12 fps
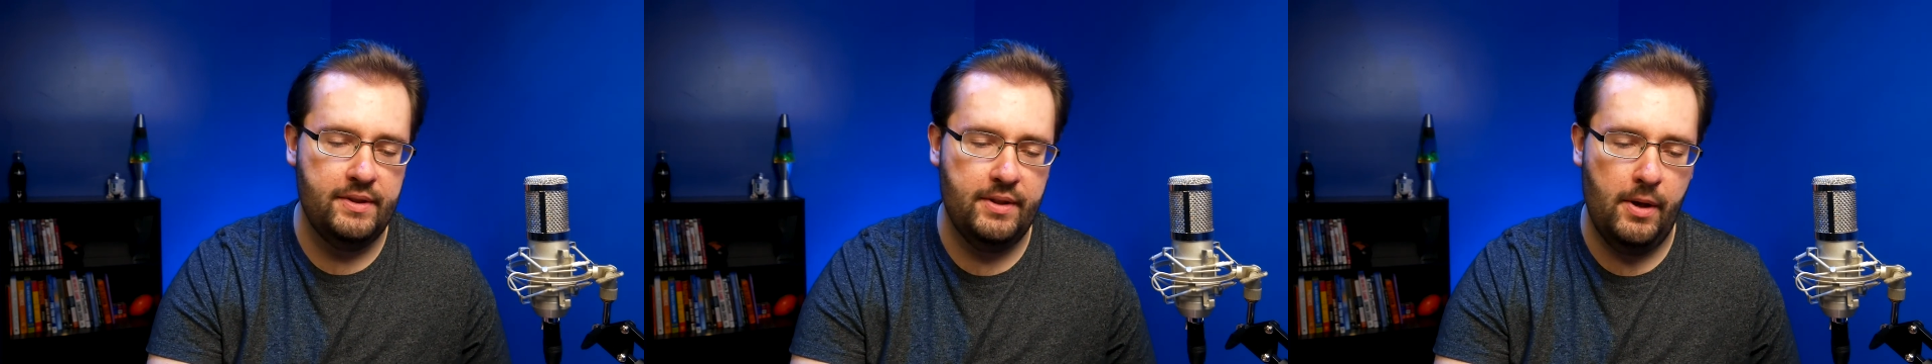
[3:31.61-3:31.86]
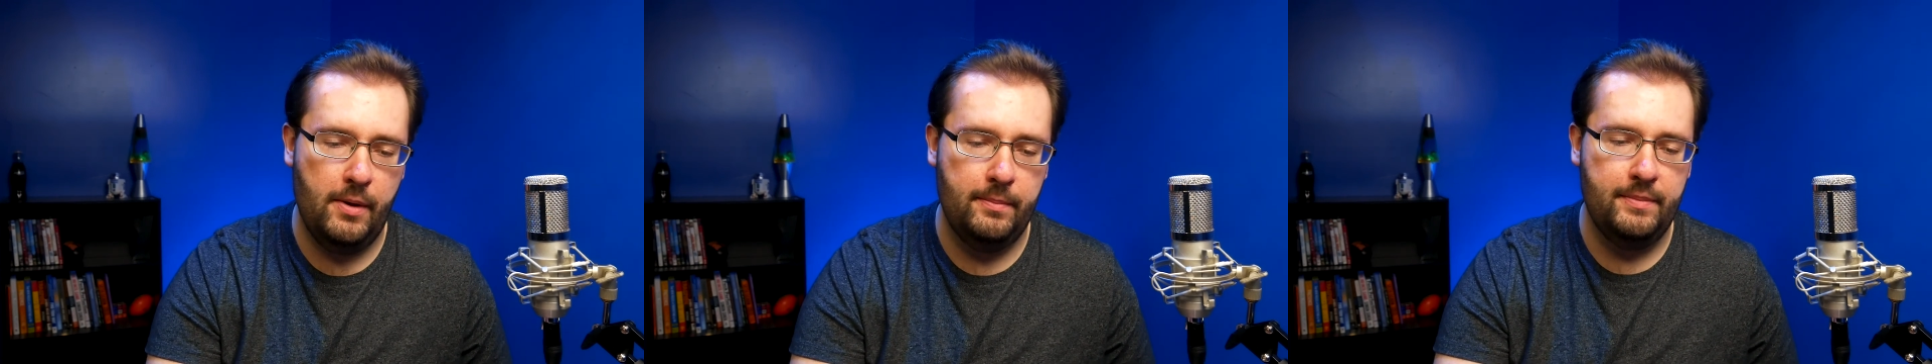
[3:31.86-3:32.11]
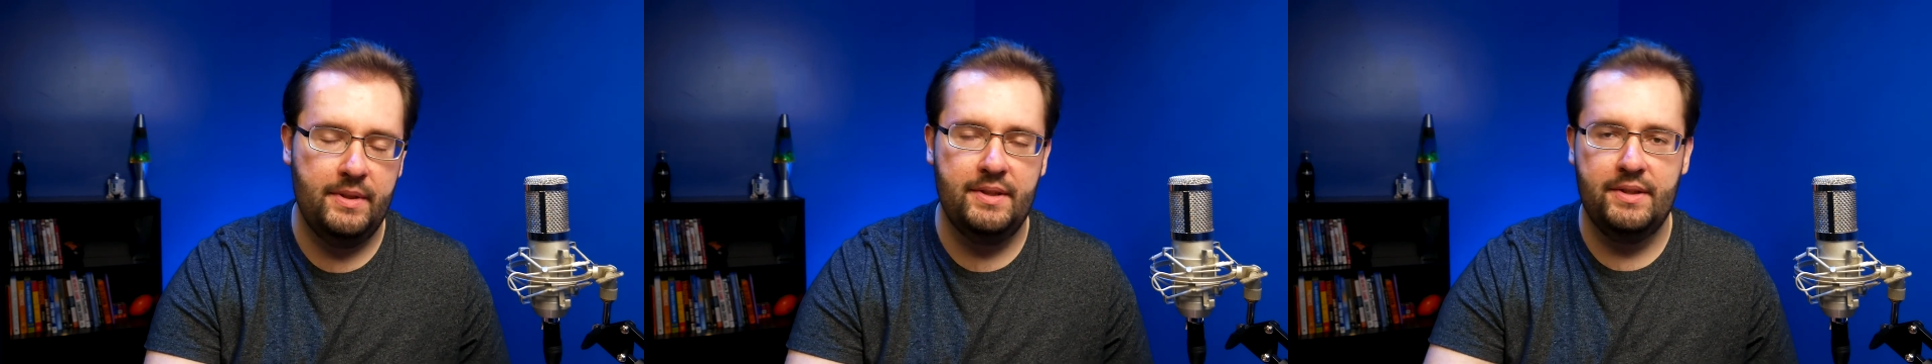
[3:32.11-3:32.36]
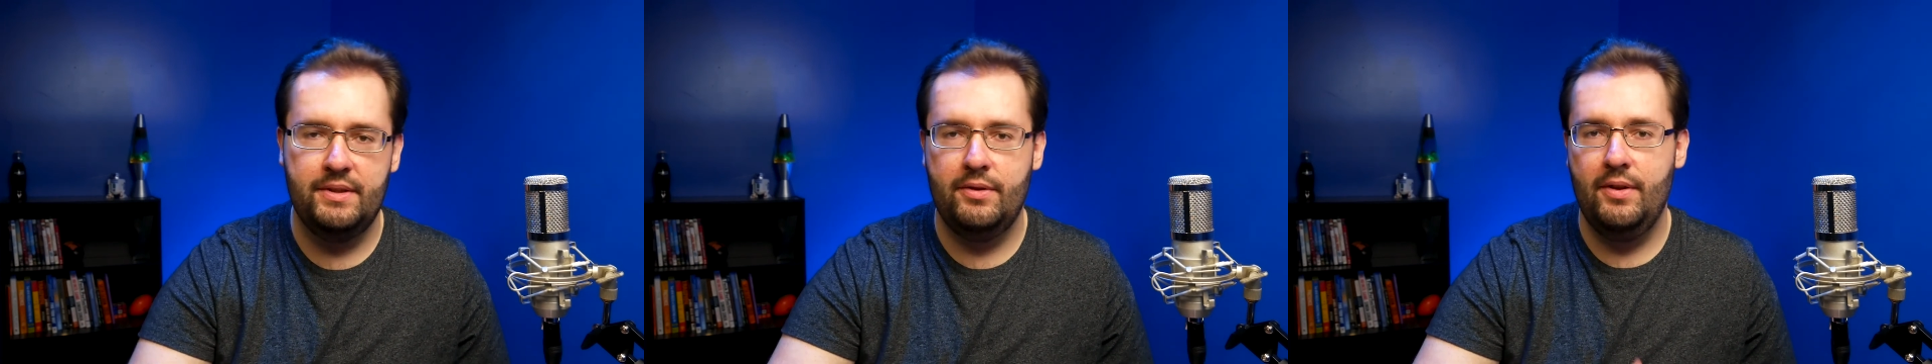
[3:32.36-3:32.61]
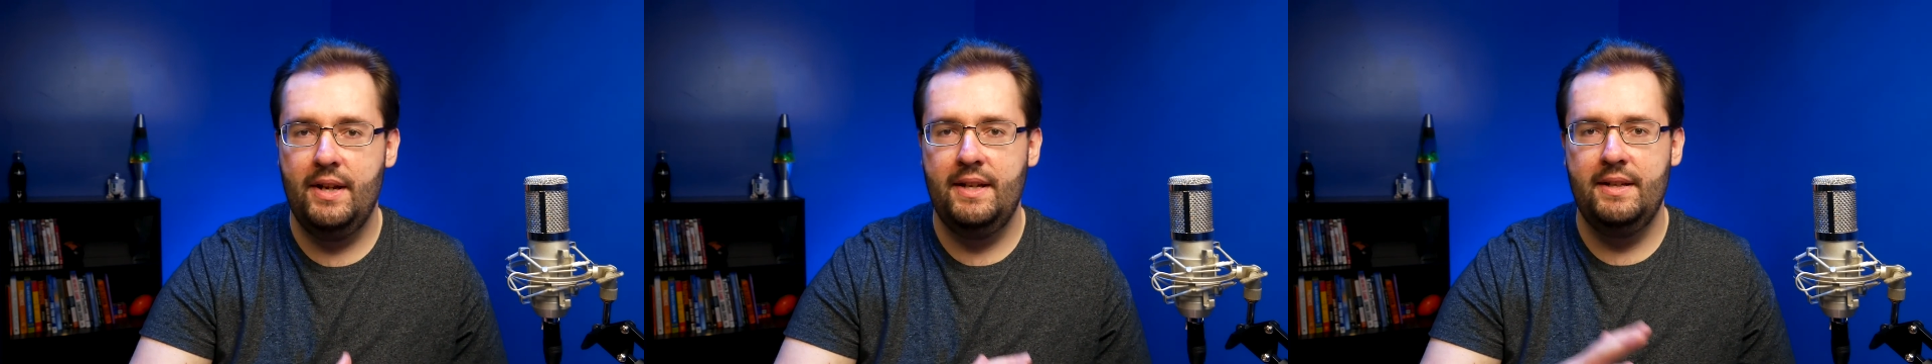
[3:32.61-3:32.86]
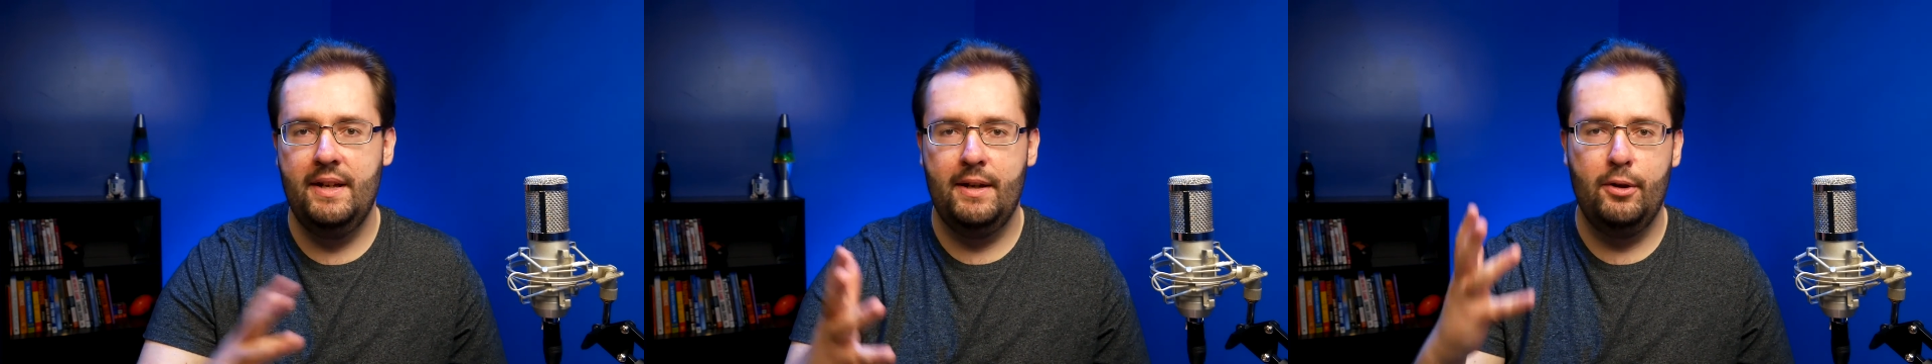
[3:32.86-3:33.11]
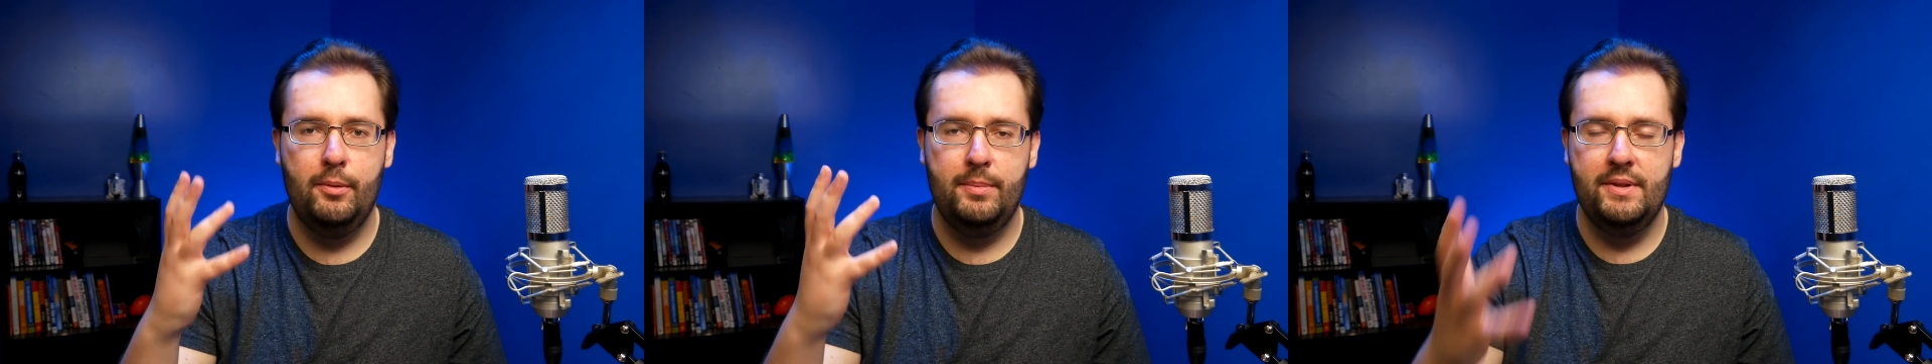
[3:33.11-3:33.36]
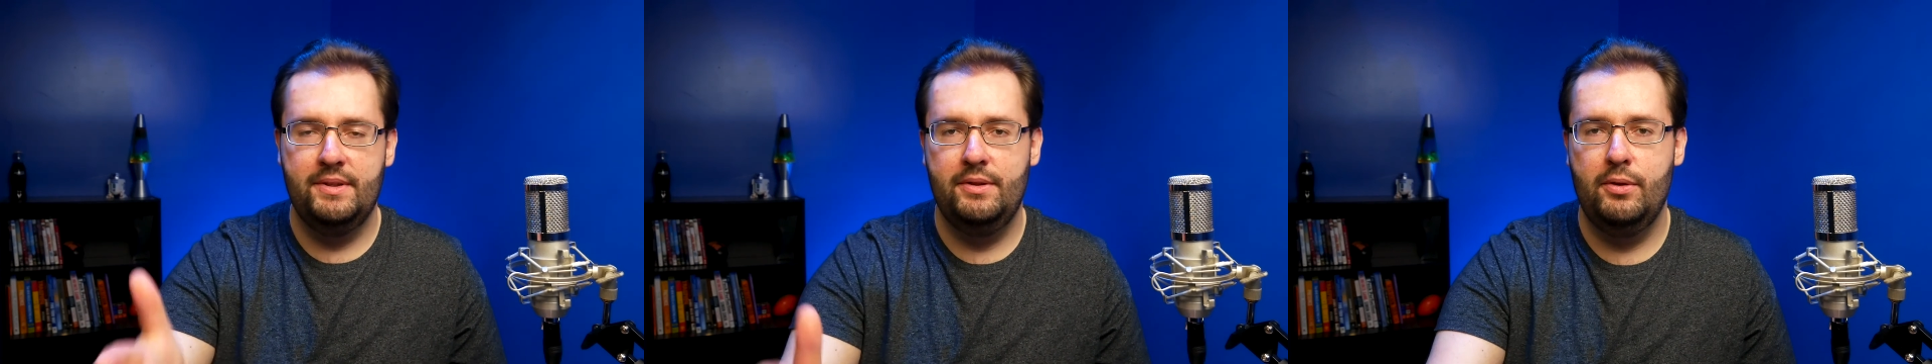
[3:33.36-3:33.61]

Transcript: So this is great. I hope this